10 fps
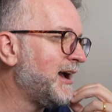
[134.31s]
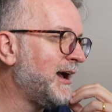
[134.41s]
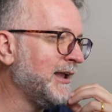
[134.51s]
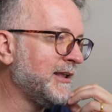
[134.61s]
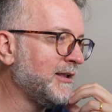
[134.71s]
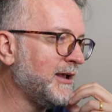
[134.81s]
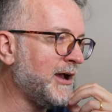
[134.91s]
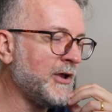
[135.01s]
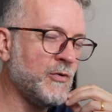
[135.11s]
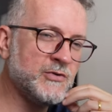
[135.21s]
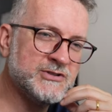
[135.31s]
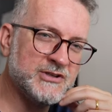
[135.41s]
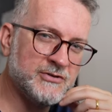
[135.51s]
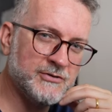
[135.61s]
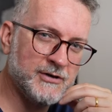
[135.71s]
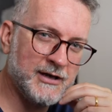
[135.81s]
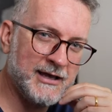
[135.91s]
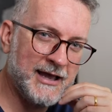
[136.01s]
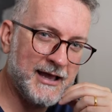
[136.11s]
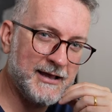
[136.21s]
I also
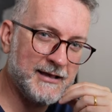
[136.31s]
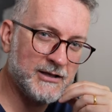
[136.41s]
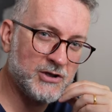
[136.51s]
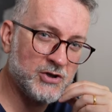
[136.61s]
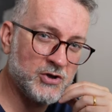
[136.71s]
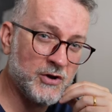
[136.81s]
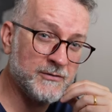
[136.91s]
got